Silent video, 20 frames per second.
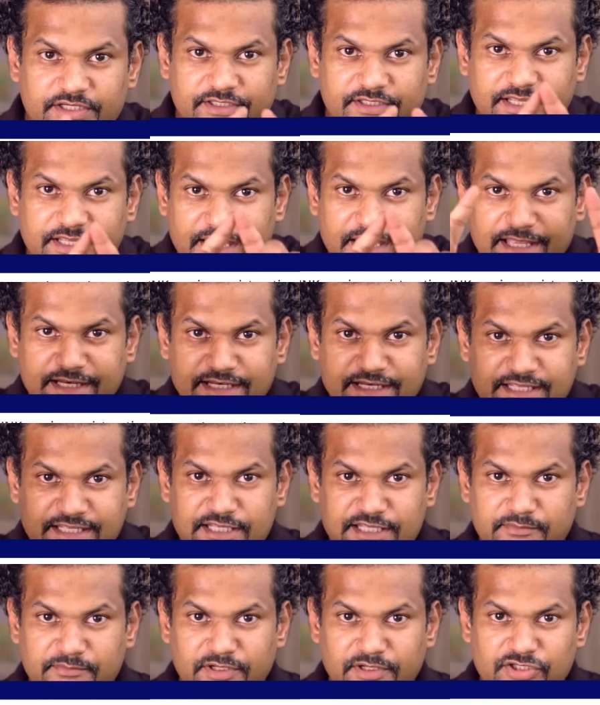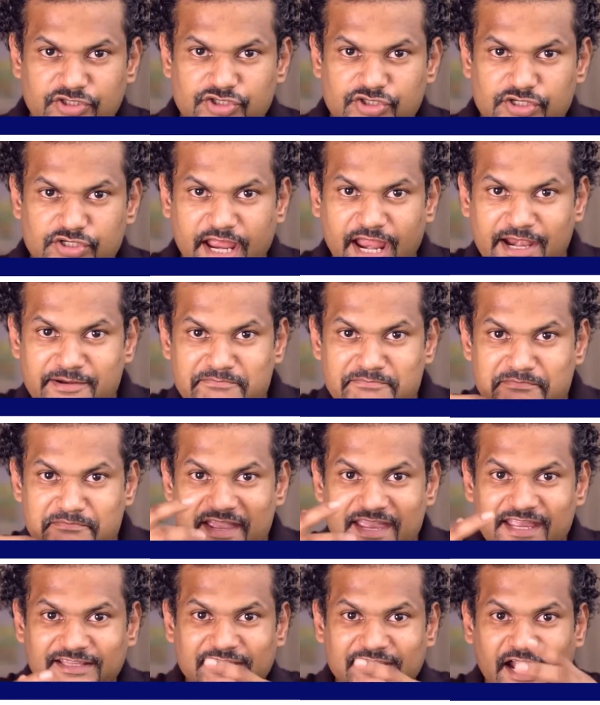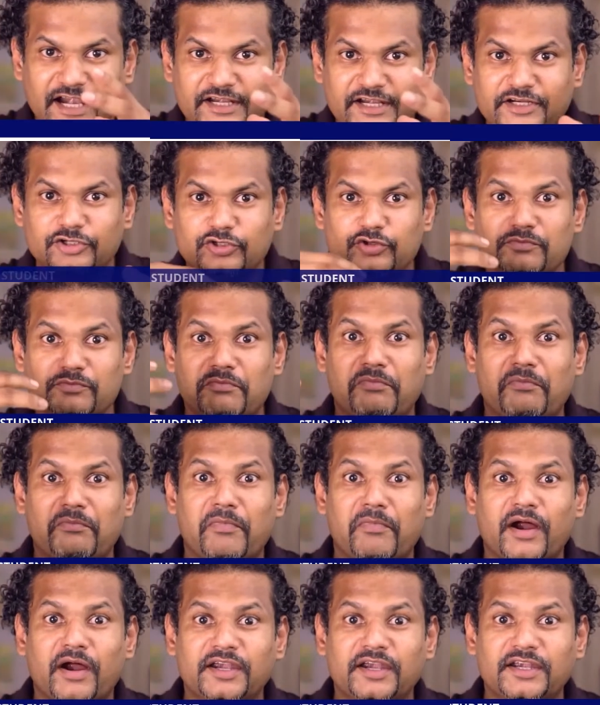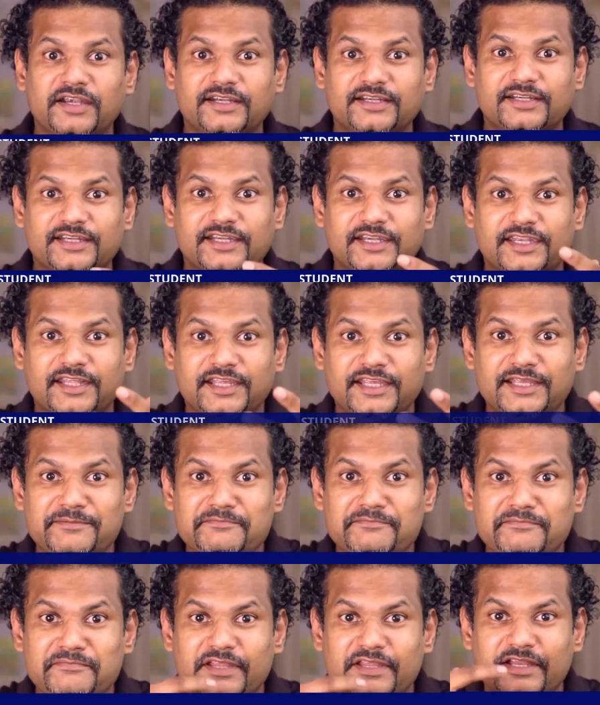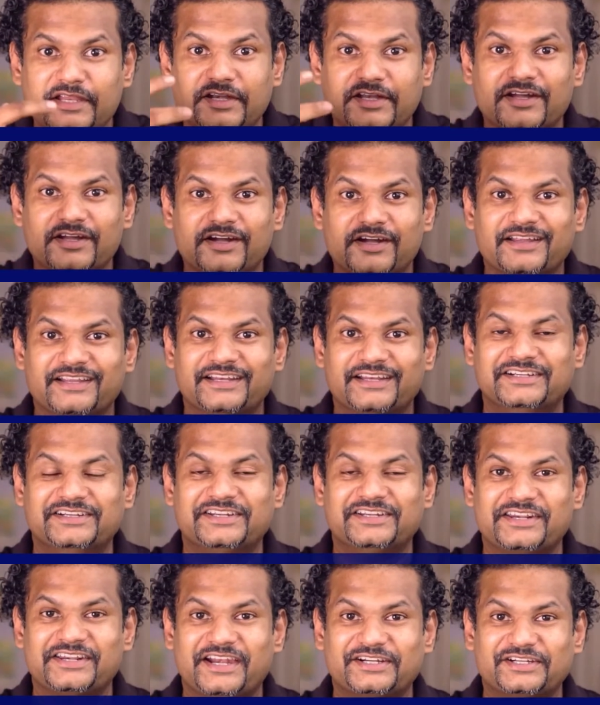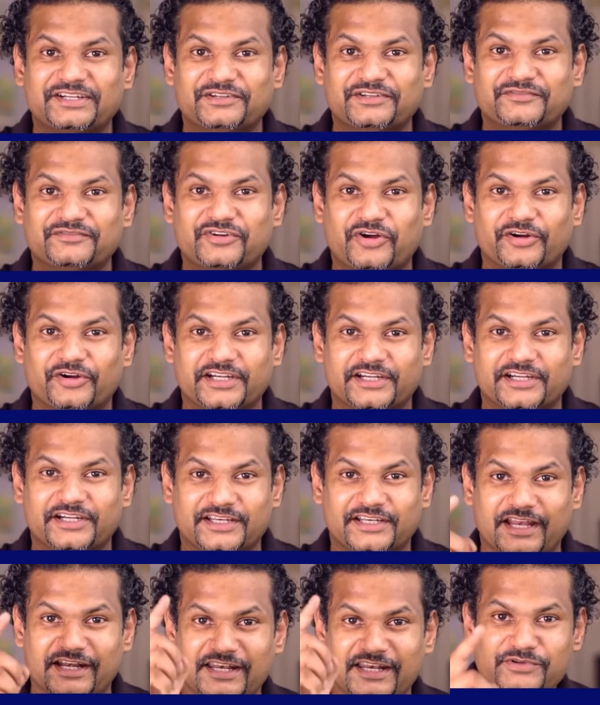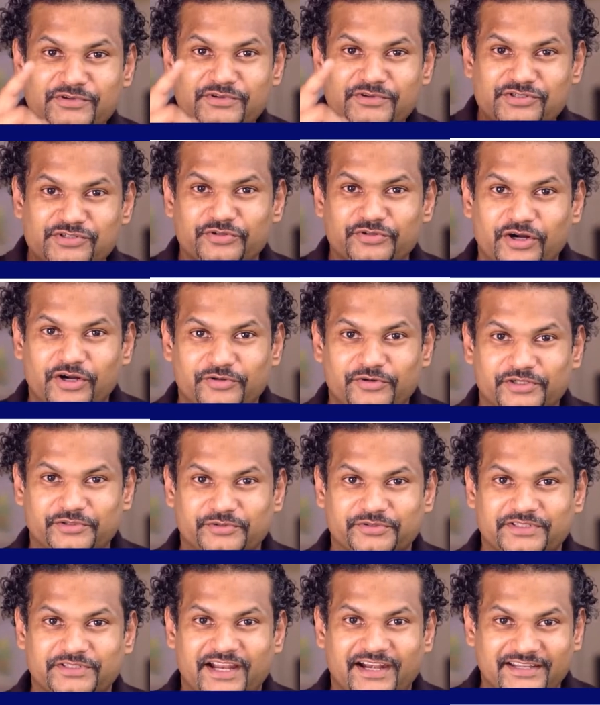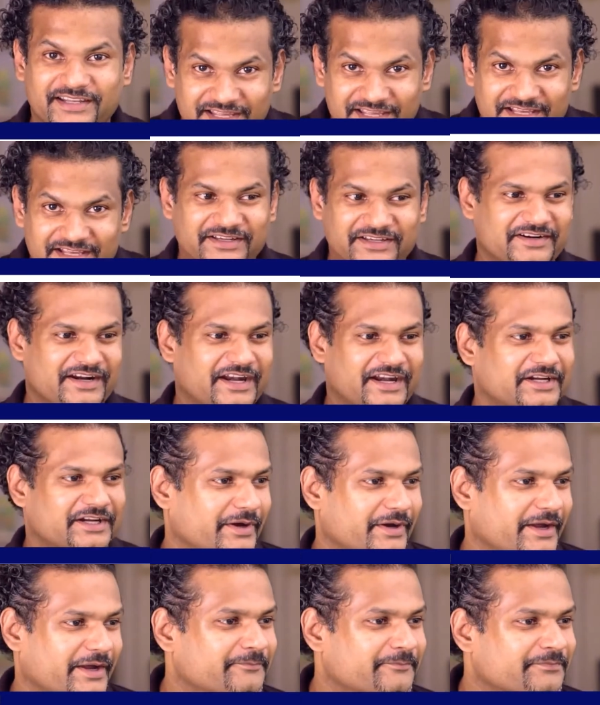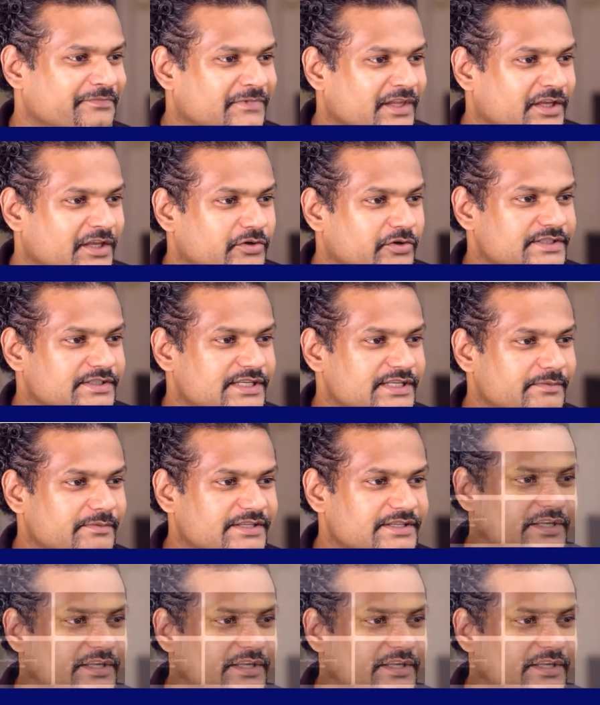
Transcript: can take any image and make that into multimedia interactive content. let me show you how to do that right away. You can see